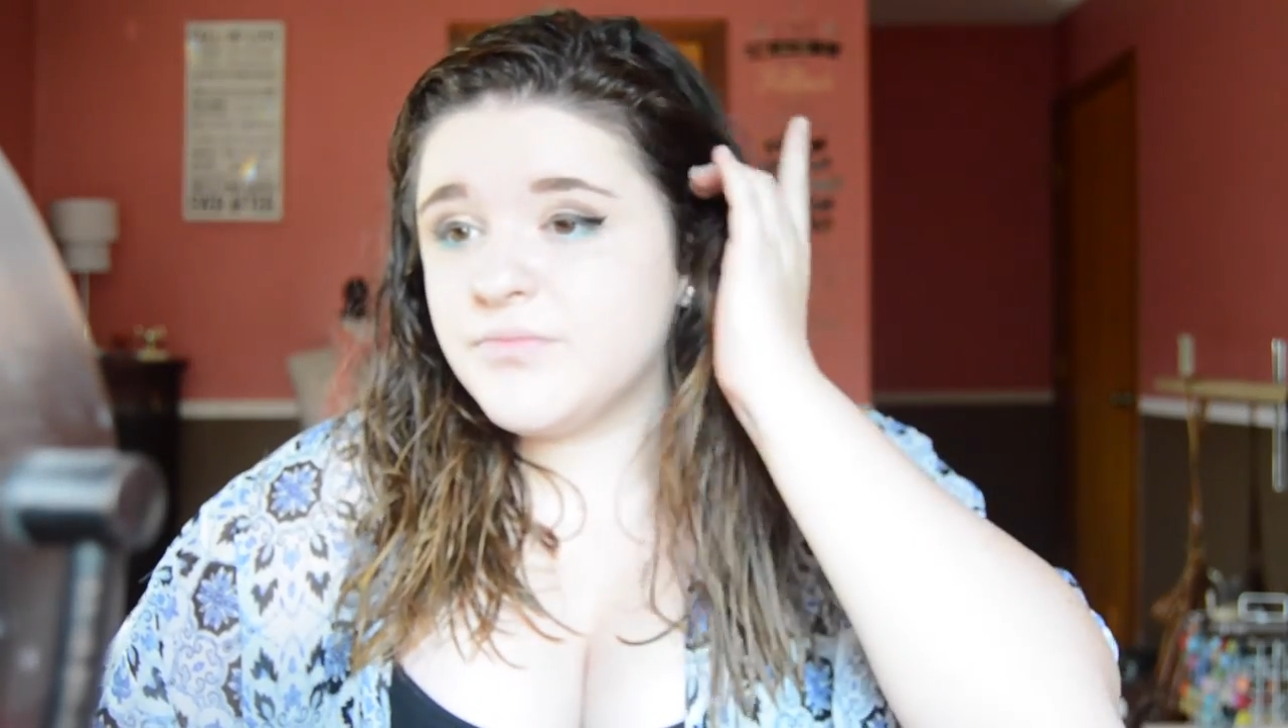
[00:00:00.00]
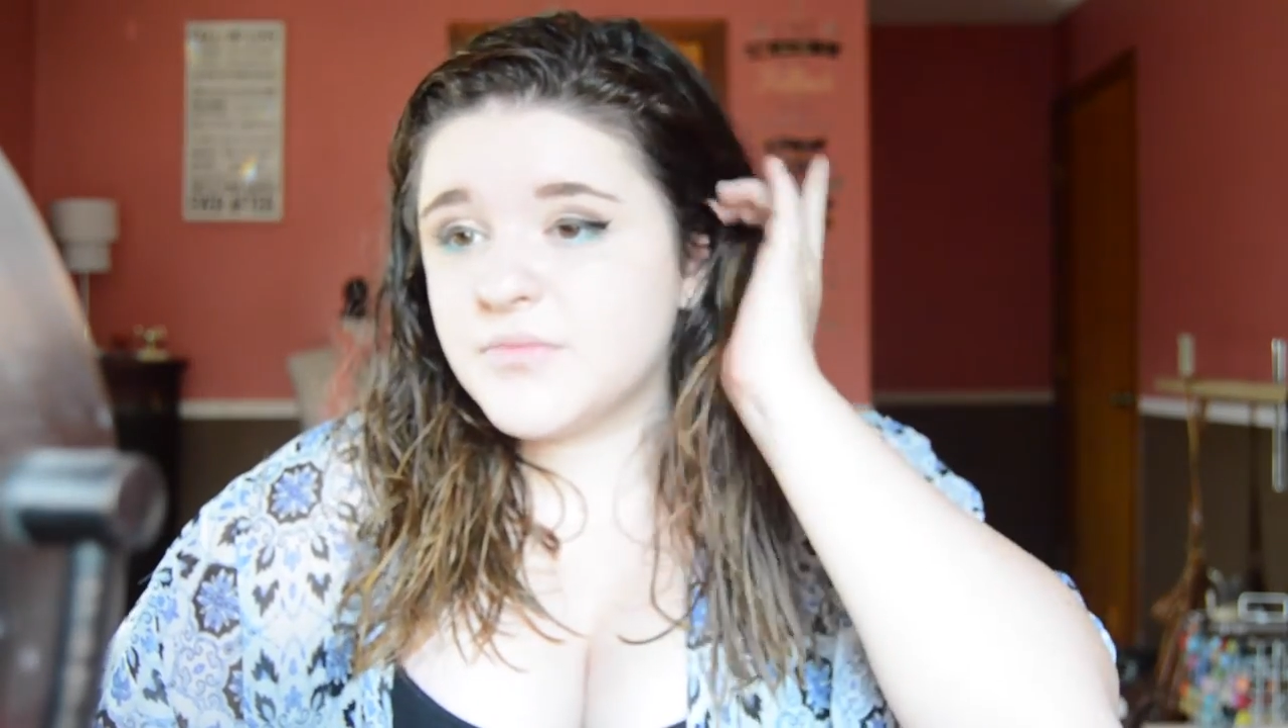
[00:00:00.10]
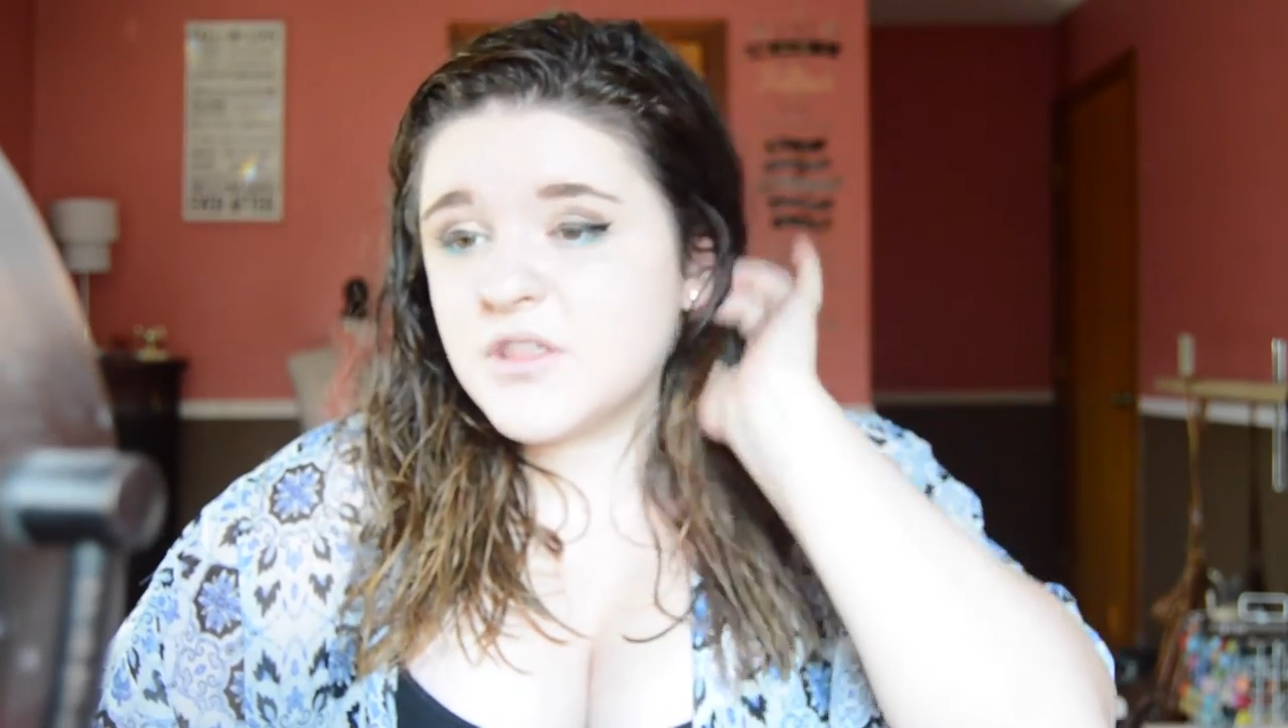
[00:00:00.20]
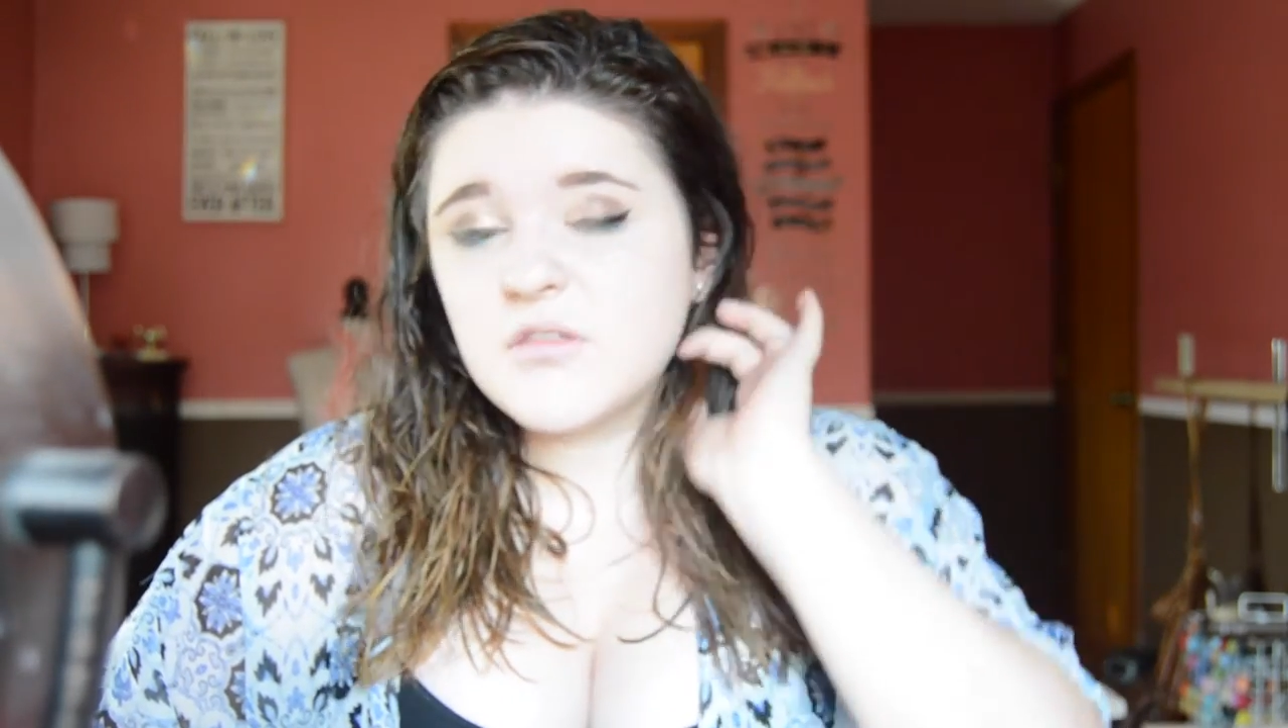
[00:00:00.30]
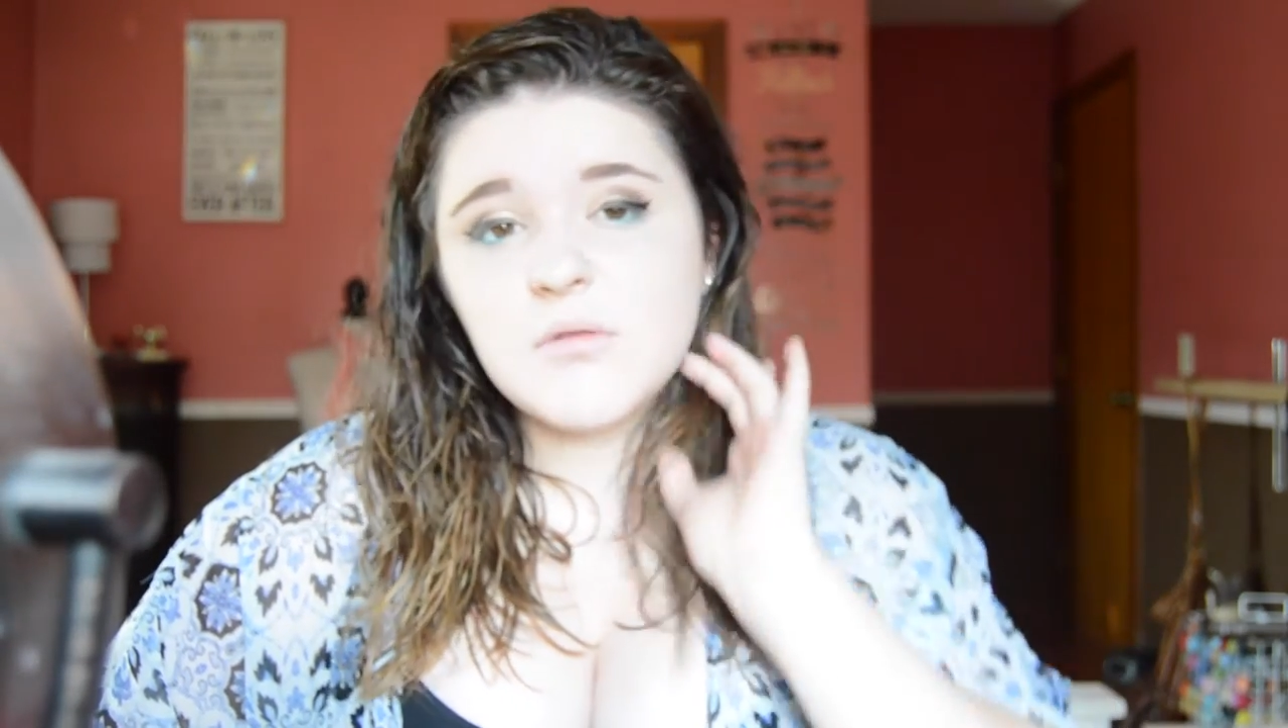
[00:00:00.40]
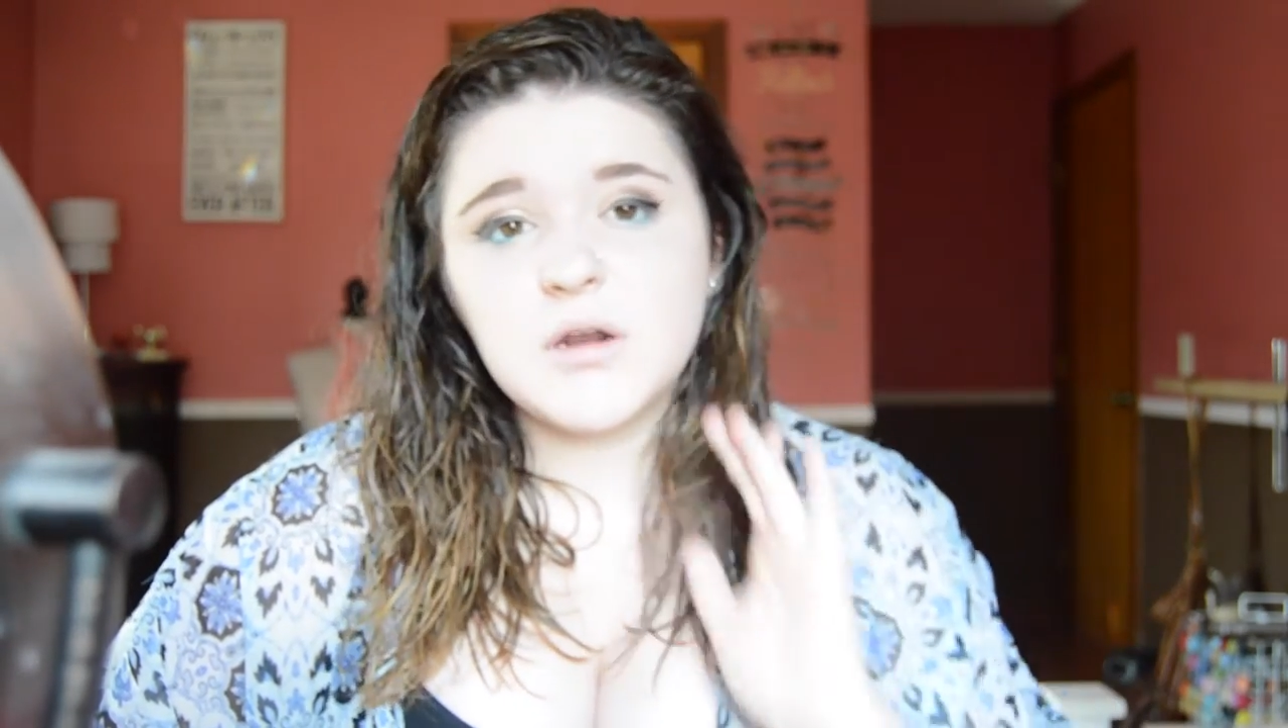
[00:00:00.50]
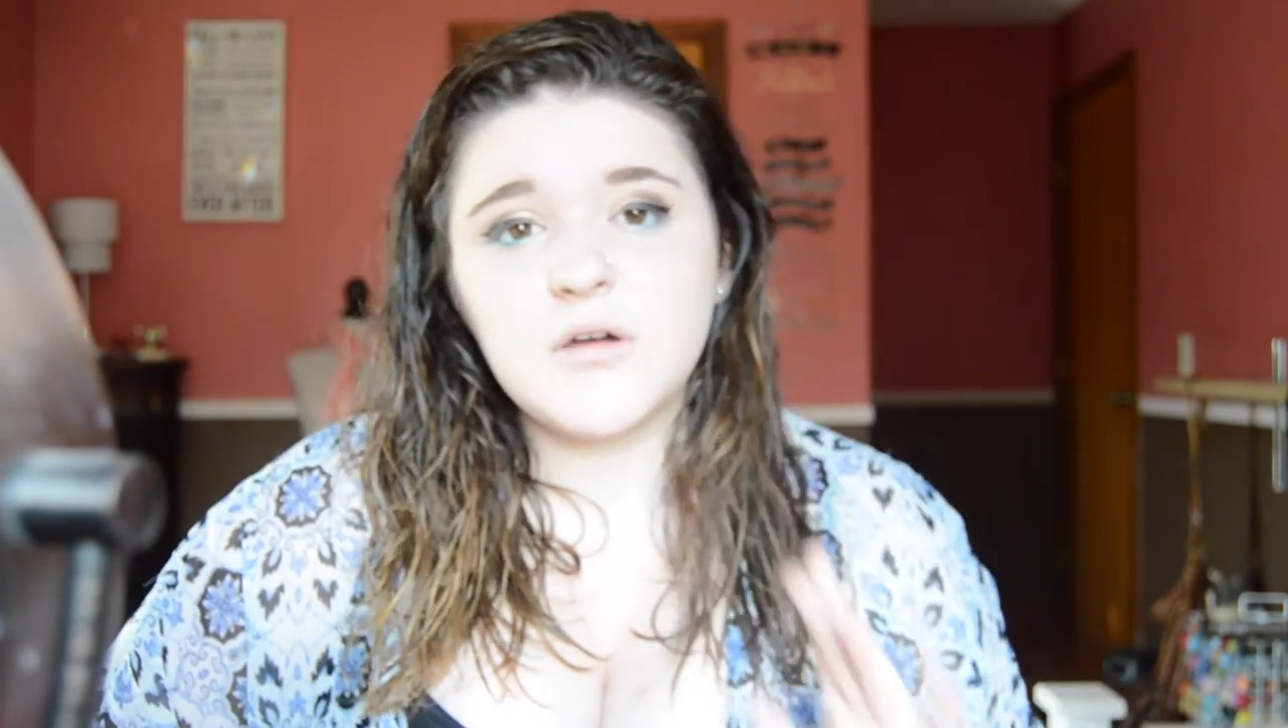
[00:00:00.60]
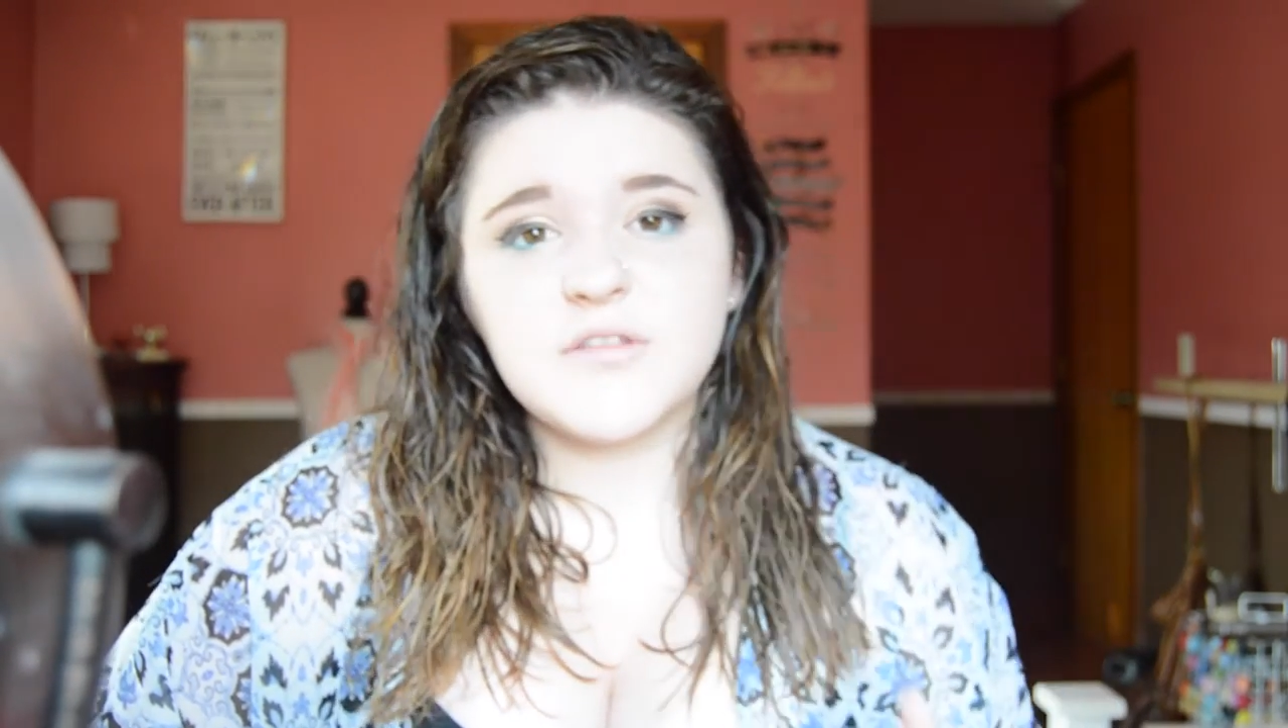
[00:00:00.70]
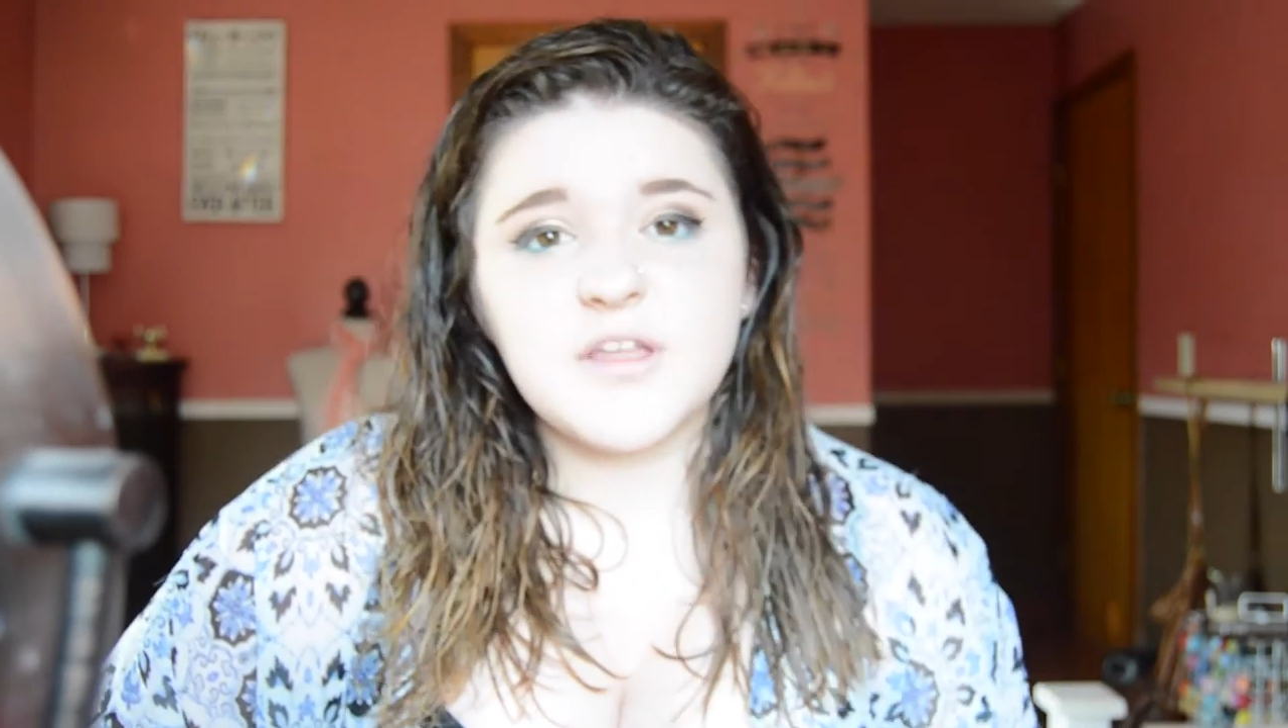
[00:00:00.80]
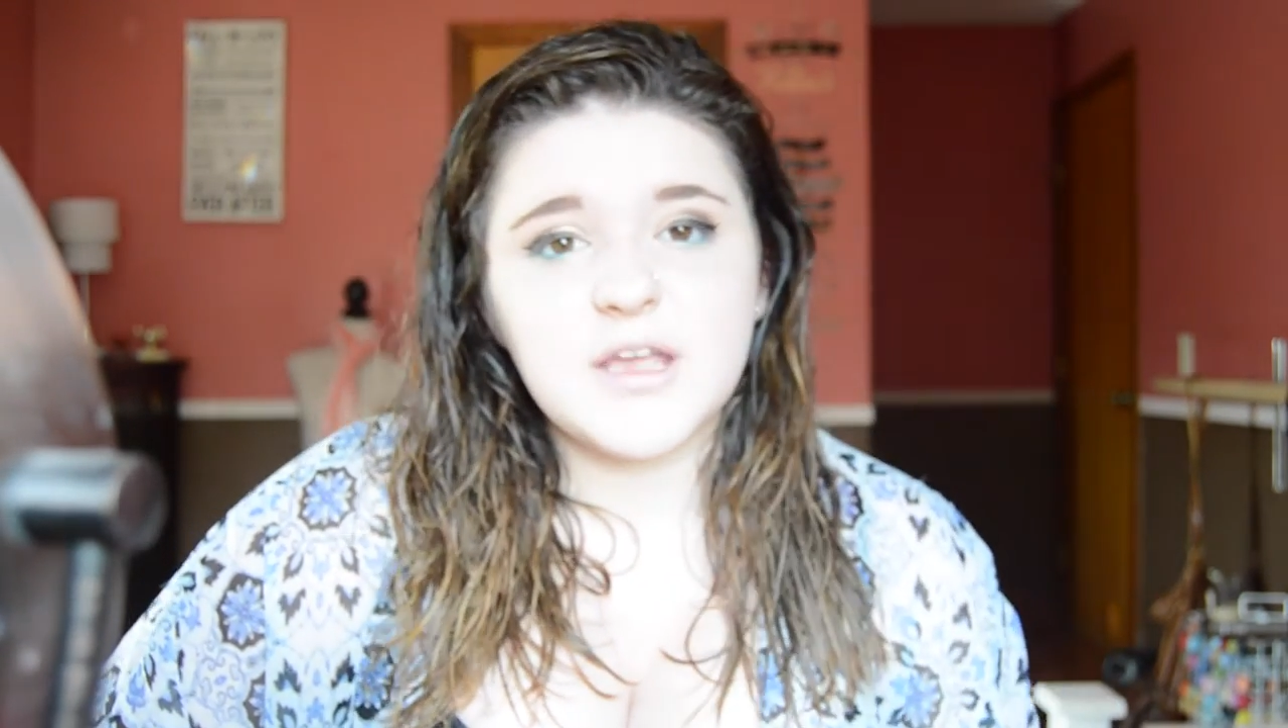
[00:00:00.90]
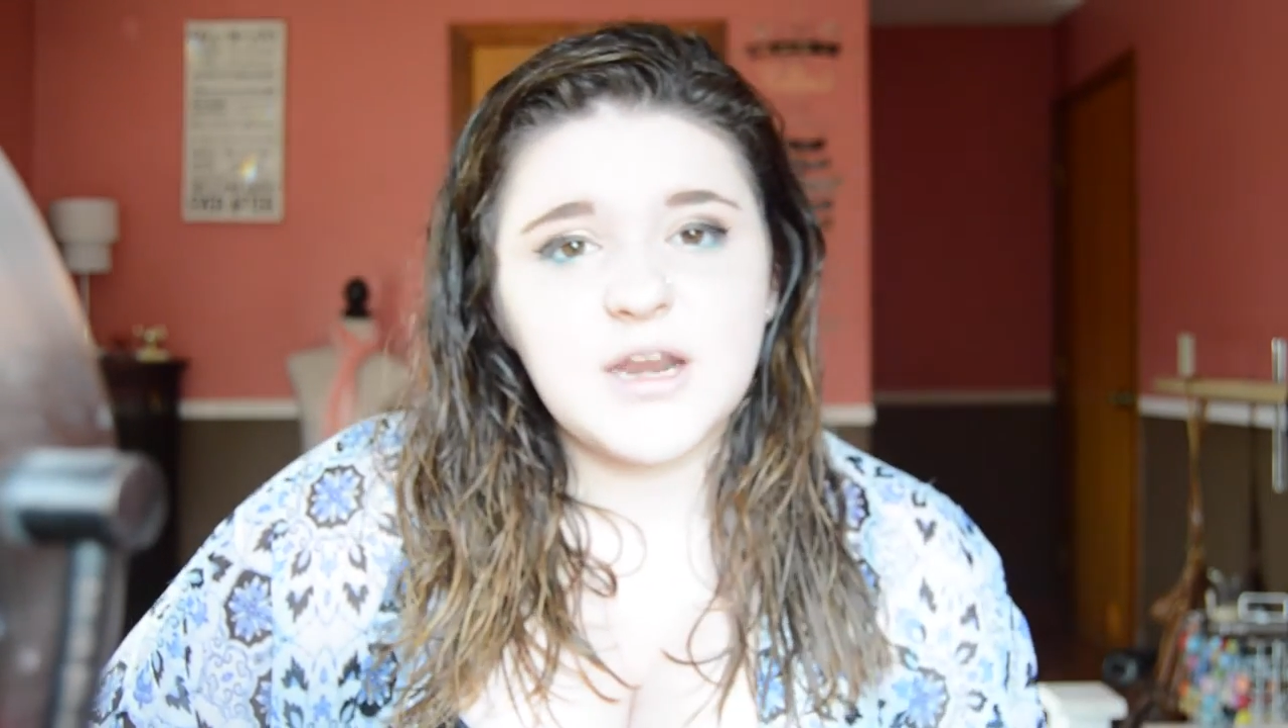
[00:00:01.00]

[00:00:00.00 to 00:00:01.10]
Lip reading: this is what it looks like,